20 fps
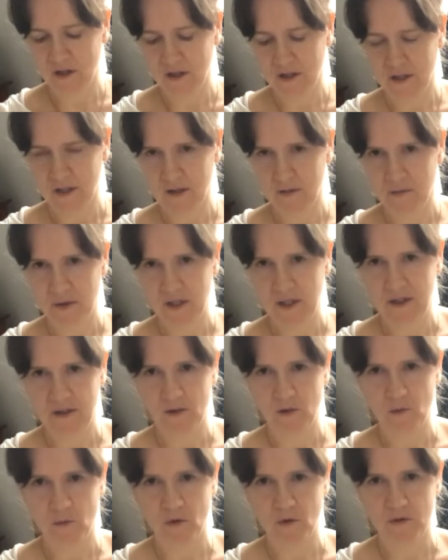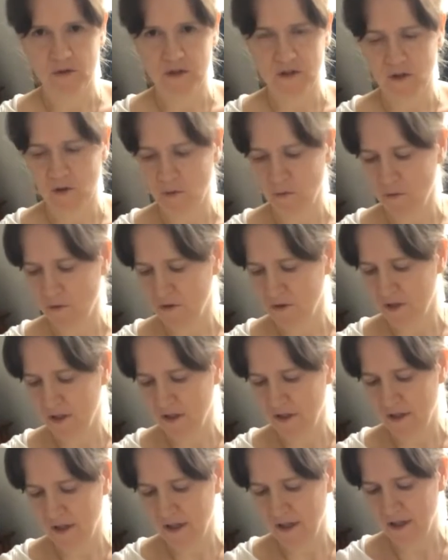They can be either pointing up or
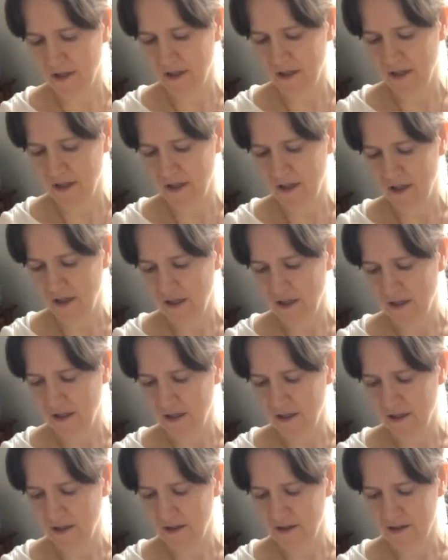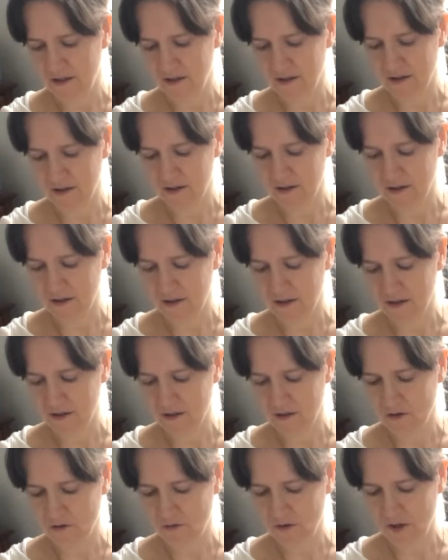pointing down, and
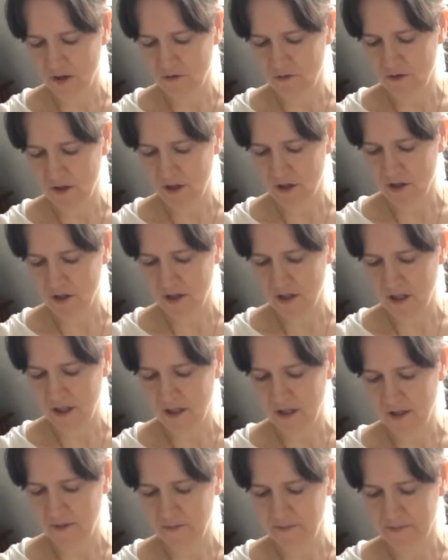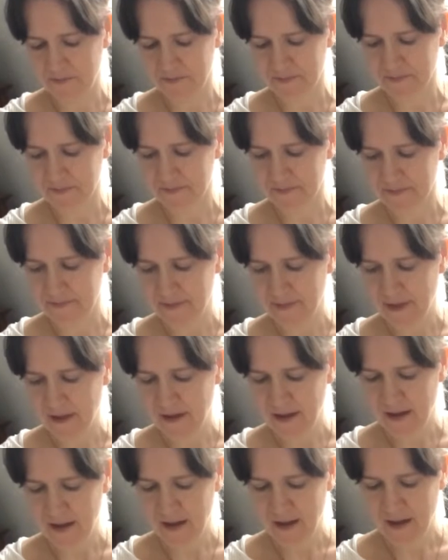try and reach the
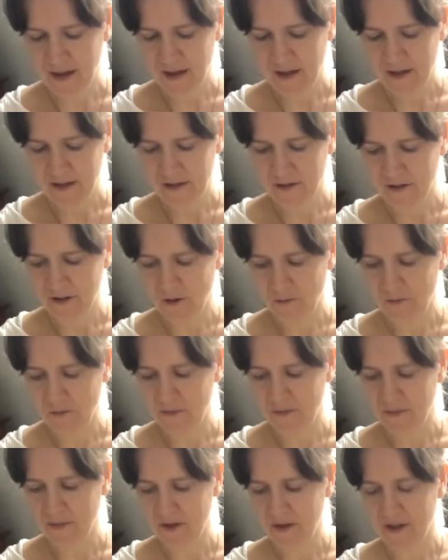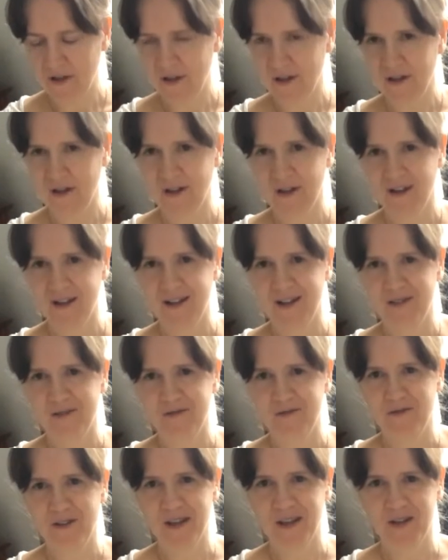thumb and little
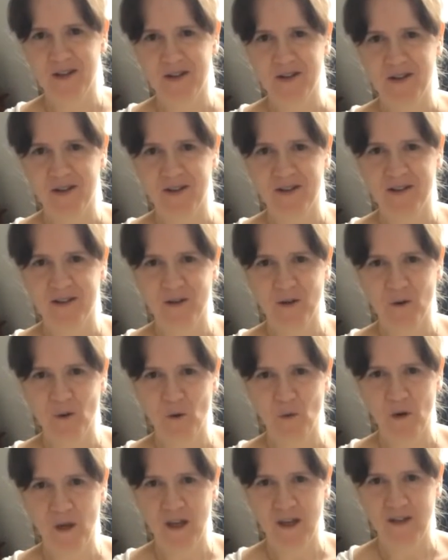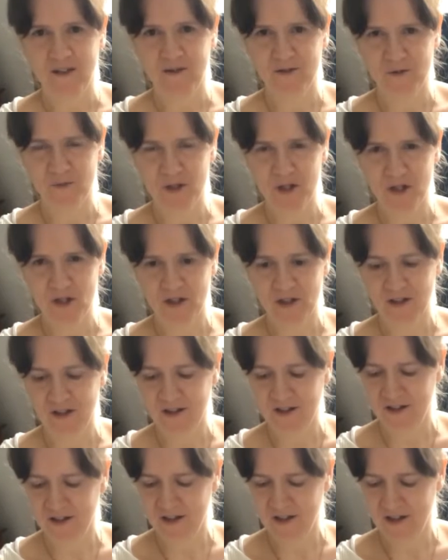finger away from each
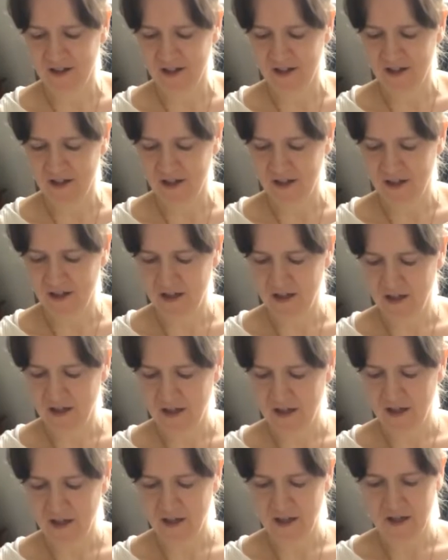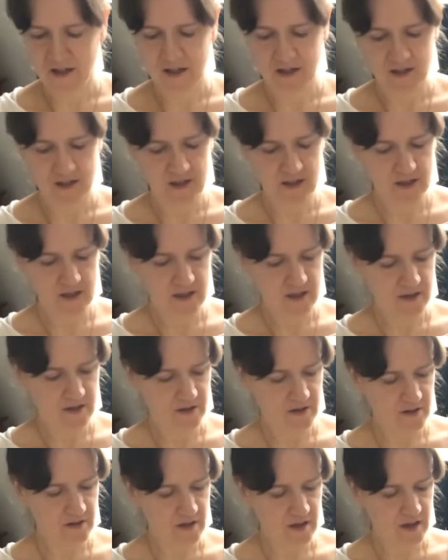other. Okay,
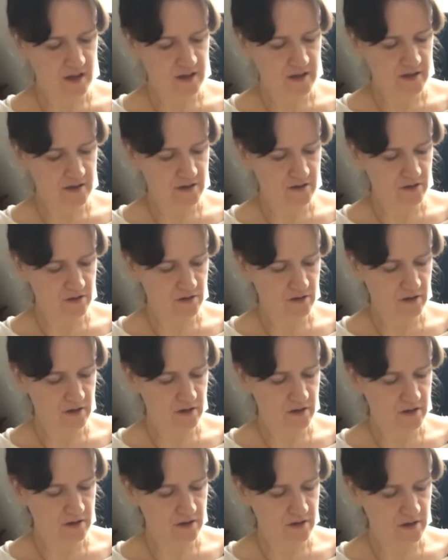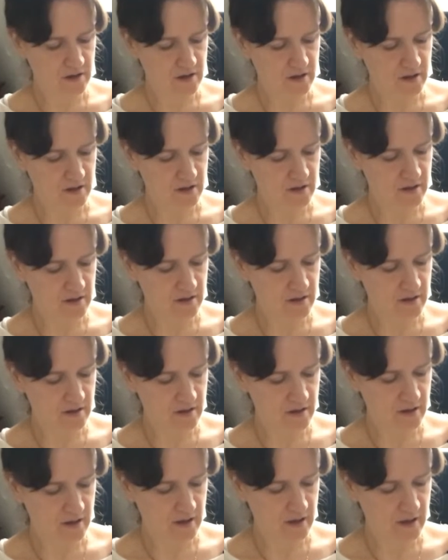other hand, so you can start,
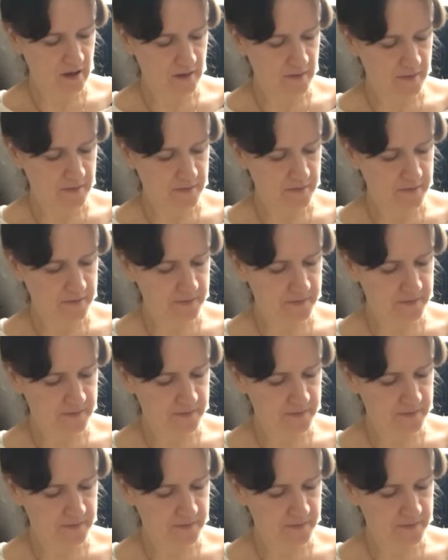now